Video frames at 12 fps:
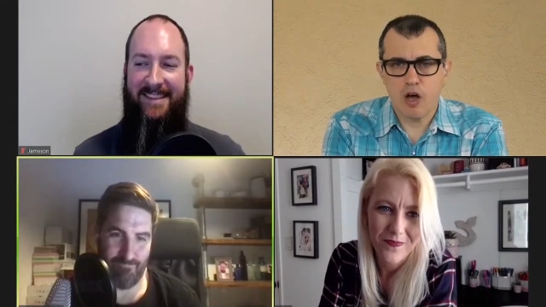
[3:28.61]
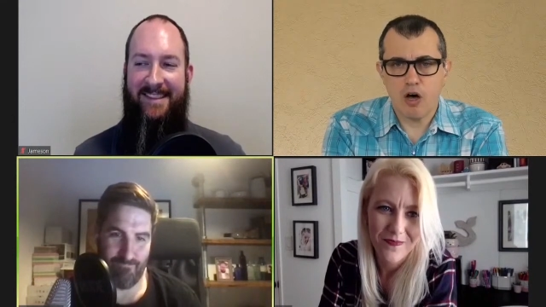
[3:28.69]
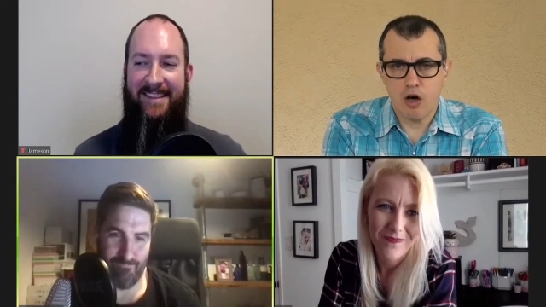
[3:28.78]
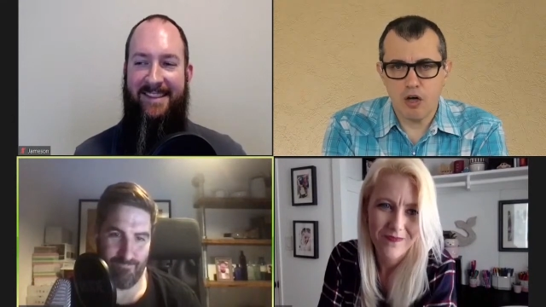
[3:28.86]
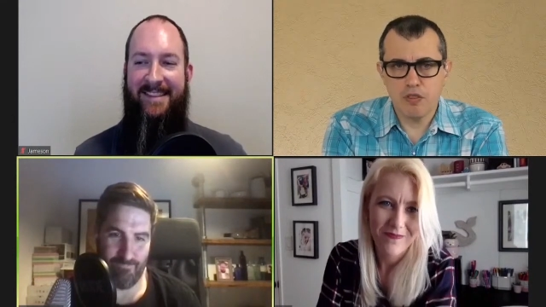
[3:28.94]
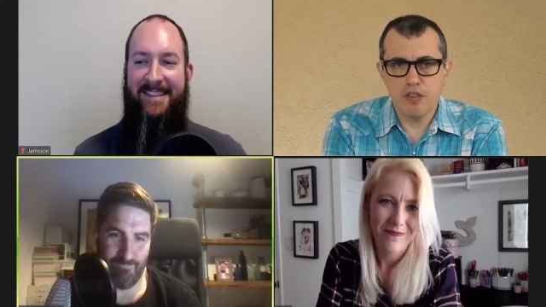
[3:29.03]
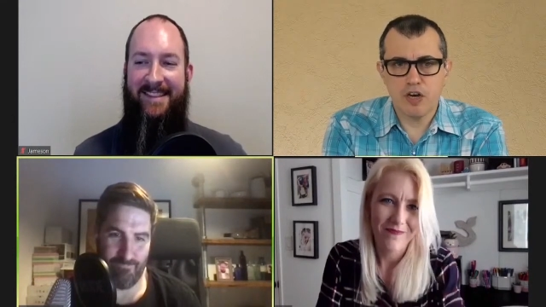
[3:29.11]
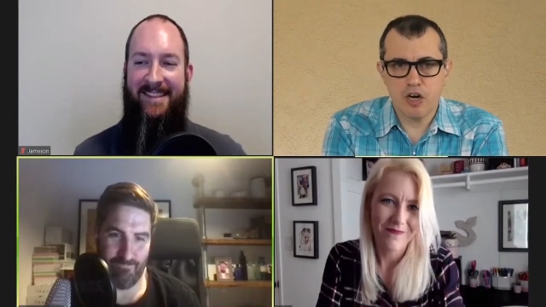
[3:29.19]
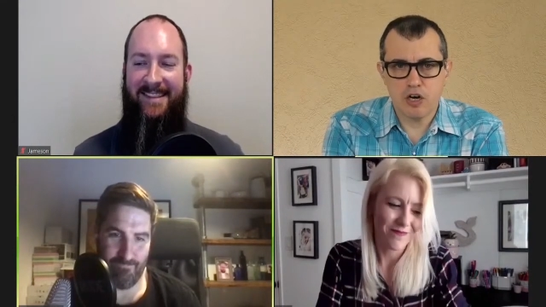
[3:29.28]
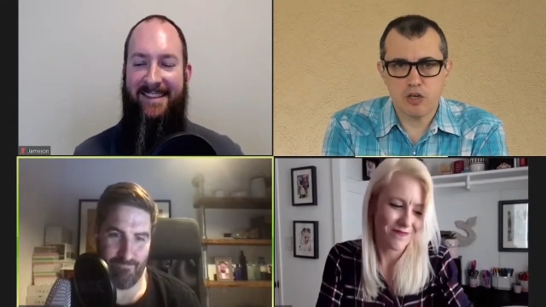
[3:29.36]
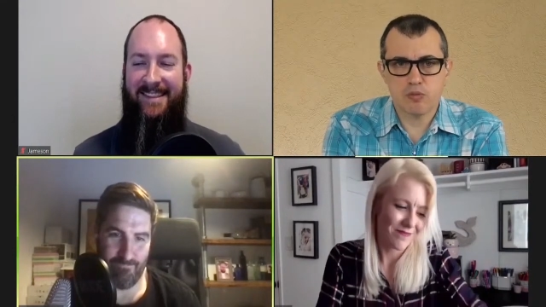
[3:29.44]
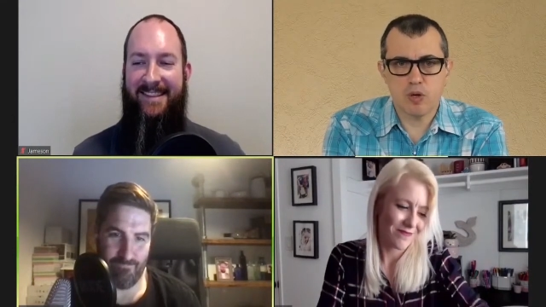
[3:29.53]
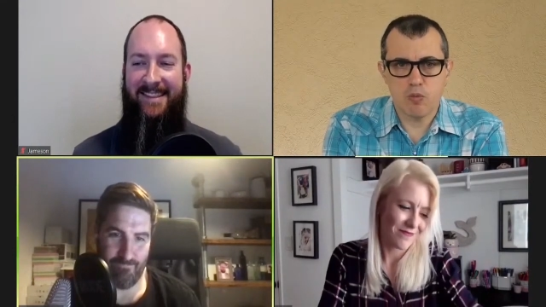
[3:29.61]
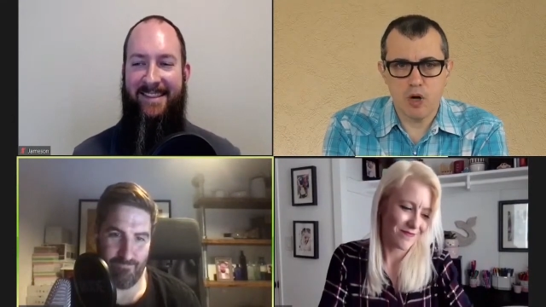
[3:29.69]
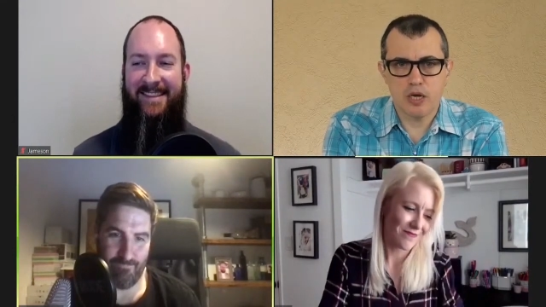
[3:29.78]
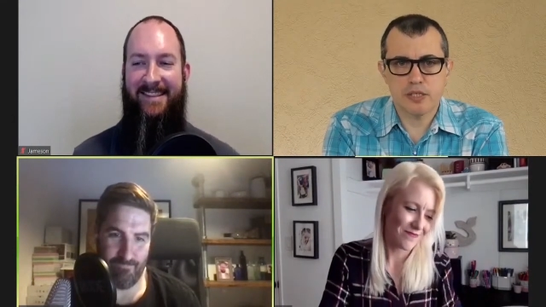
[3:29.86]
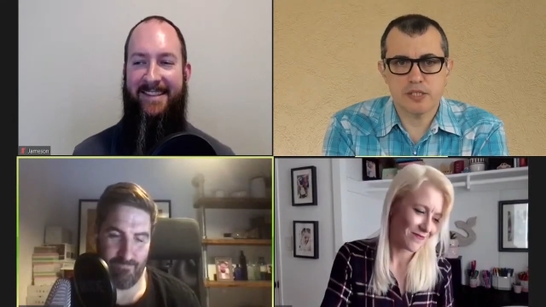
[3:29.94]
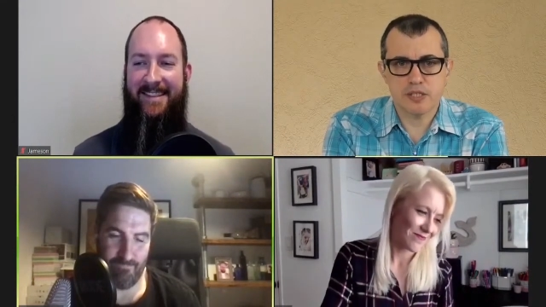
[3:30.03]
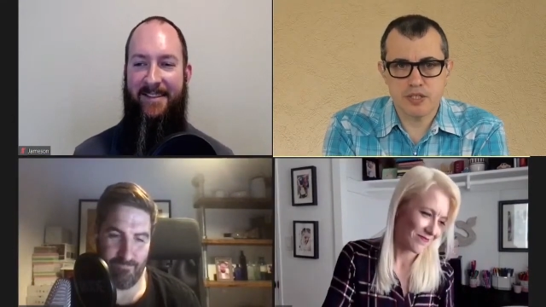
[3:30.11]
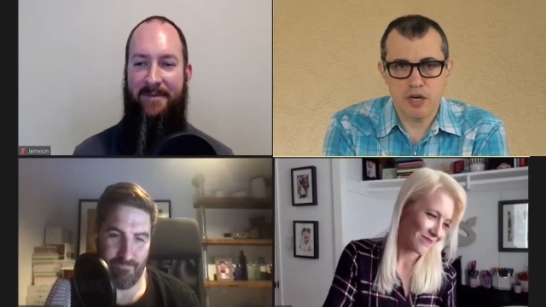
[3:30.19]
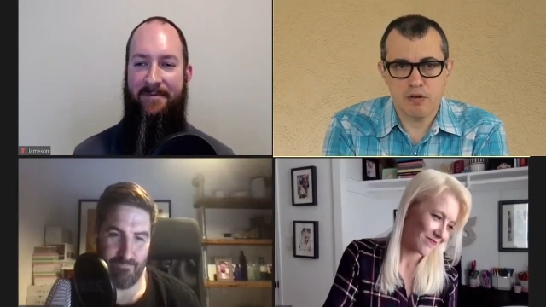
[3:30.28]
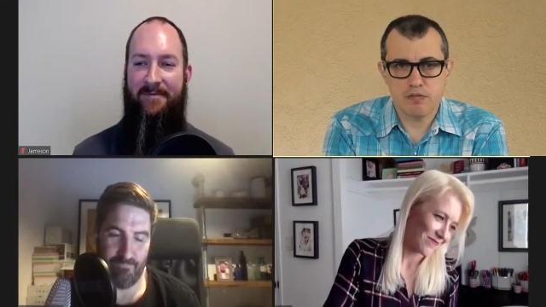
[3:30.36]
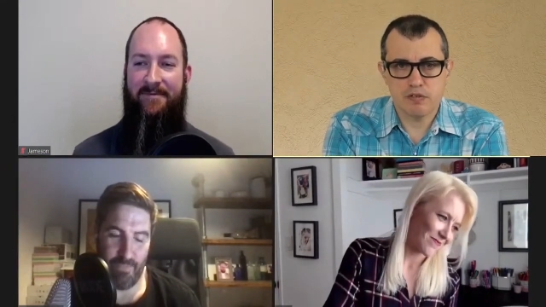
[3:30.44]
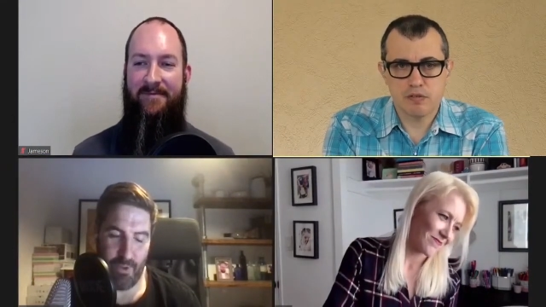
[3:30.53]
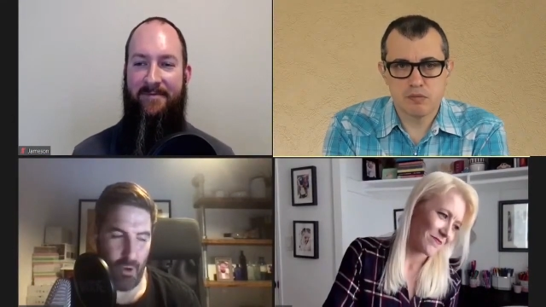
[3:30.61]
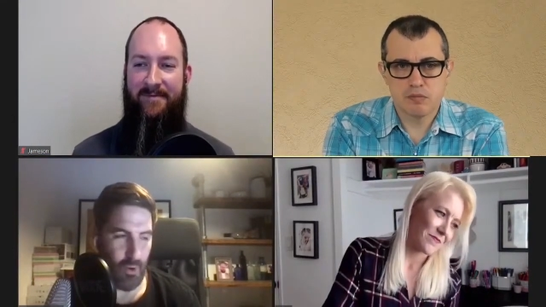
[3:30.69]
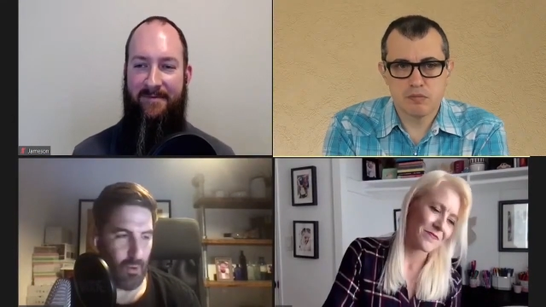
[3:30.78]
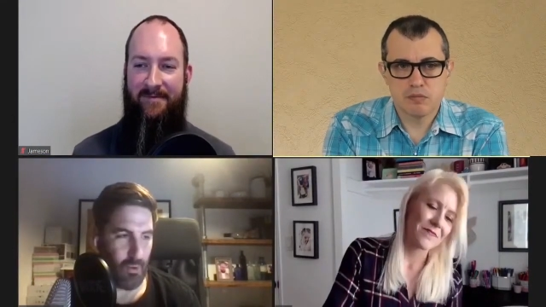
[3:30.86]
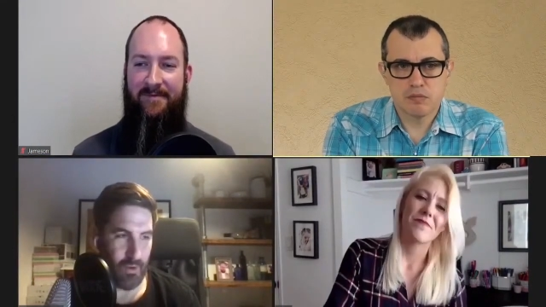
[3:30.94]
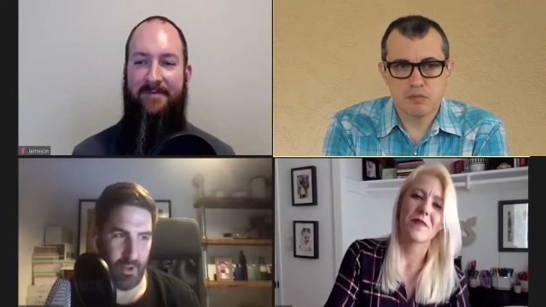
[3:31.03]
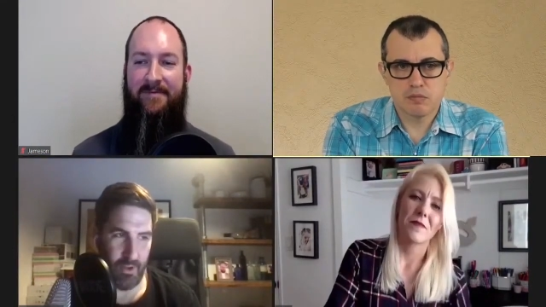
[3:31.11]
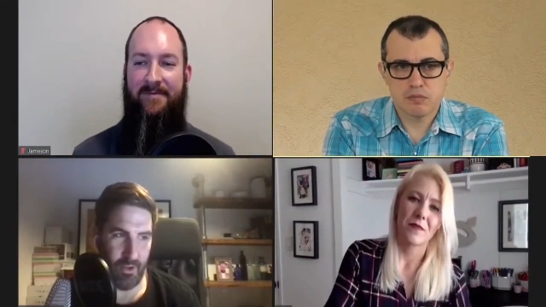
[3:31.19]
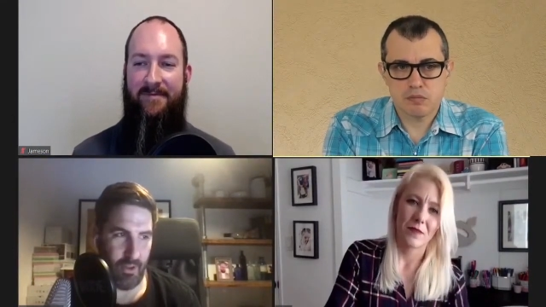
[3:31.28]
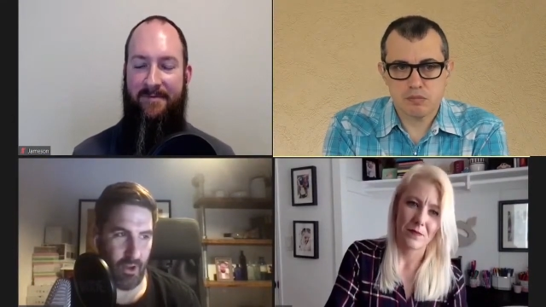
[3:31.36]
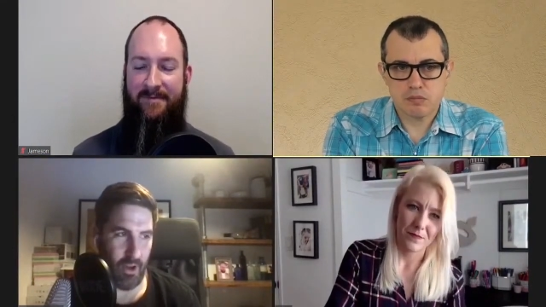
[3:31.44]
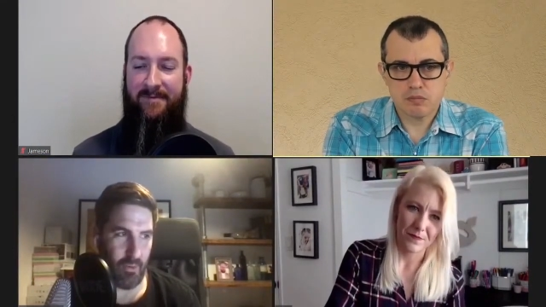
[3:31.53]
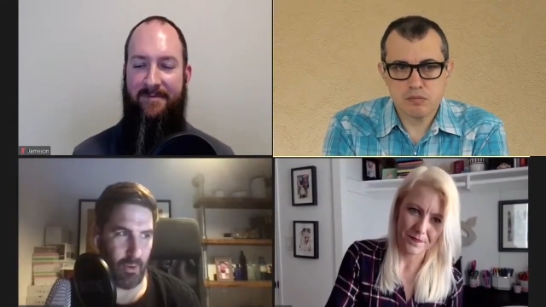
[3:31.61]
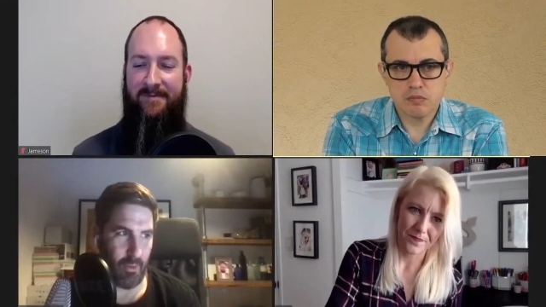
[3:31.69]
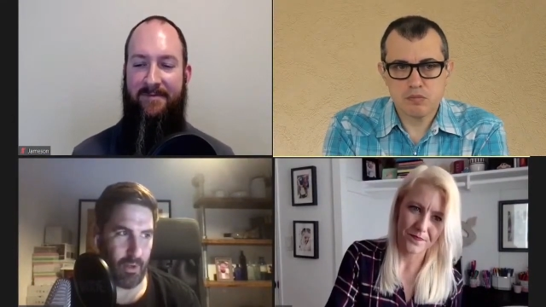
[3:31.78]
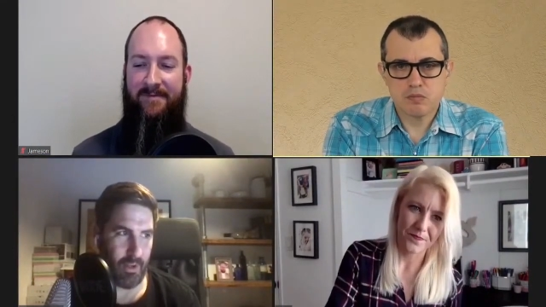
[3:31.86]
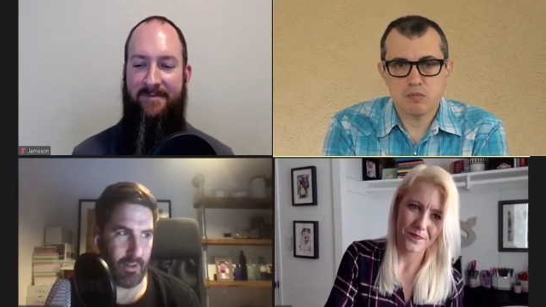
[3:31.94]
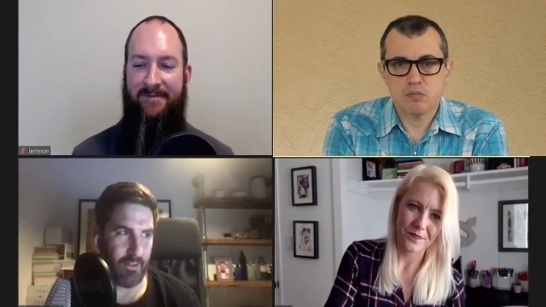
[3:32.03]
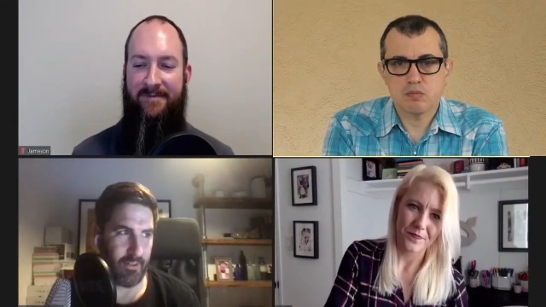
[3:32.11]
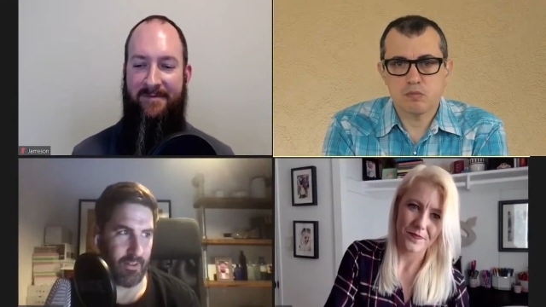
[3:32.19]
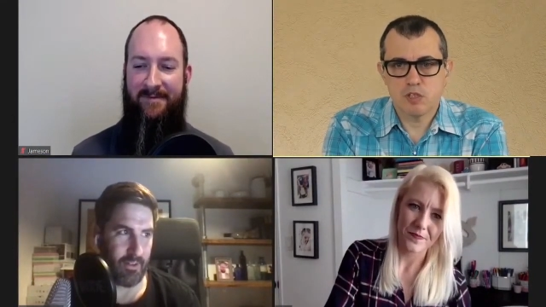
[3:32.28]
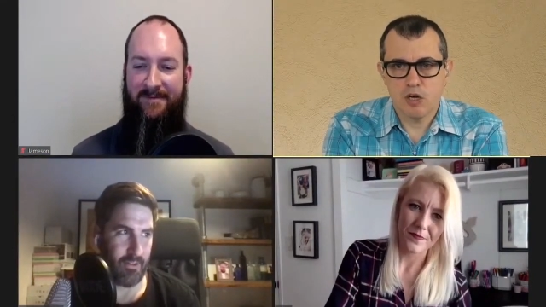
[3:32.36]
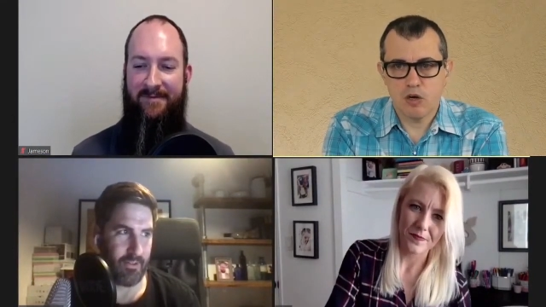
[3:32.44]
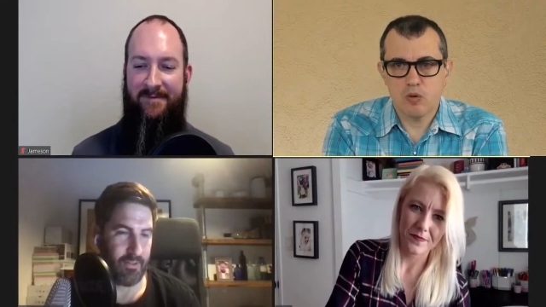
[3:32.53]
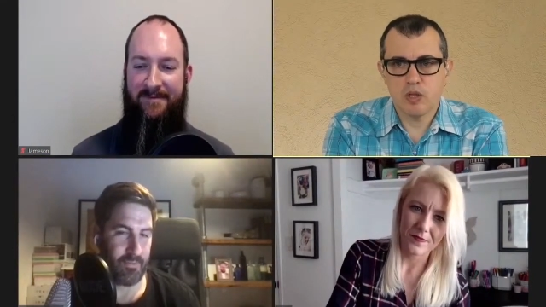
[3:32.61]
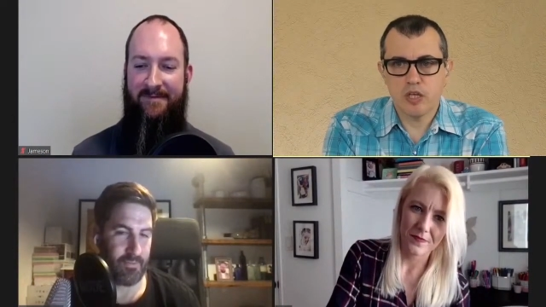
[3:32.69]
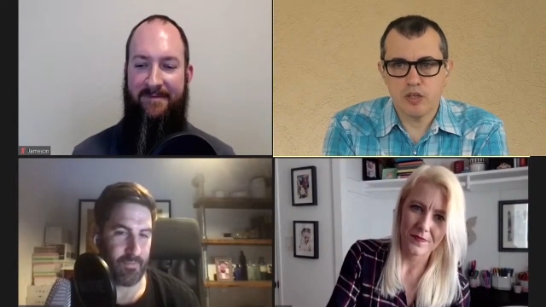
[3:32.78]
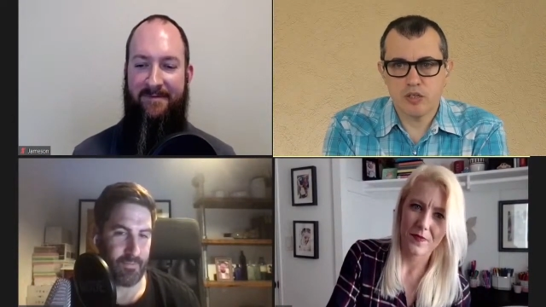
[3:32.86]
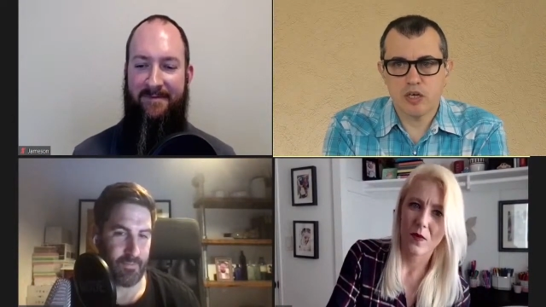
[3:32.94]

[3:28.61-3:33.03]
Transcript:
Speaker 1: on the hardware wallet itself. Only on the hardware wallet itself. Only on the